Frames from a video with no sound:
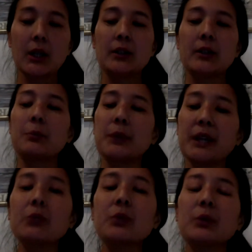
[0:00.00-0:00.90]
The
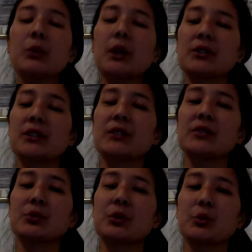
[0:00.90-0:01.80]
man-made water cycle
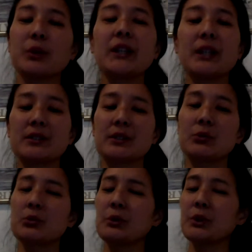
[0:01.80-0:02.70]
is where we now said,
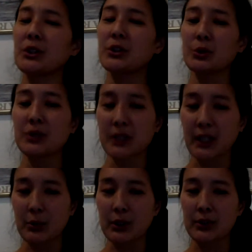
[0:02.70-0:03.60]
well, we want to use
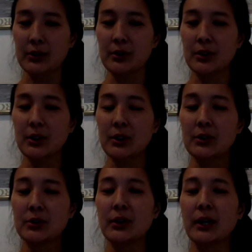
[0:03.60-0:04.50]
that water.
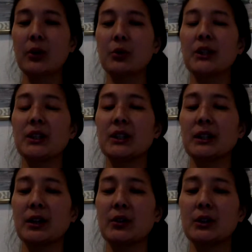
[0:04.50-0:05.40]
So how are we going to
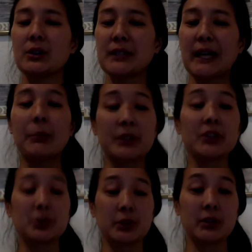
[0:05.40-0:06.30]
now tap
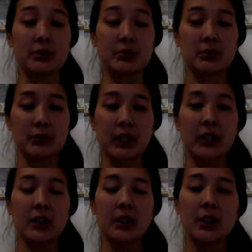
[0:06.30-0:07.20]
into it,
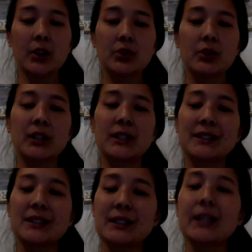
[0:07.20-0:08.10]
right? So then
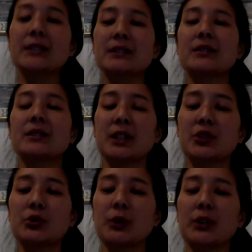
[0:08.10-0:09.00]
it's connected to the
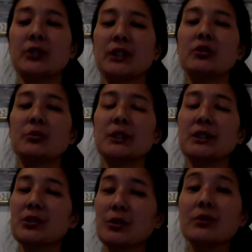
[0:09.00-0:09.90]
natural water cycle,
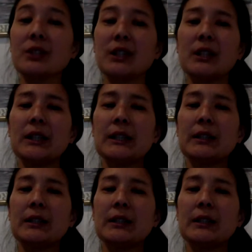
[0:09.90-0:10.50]
because certainly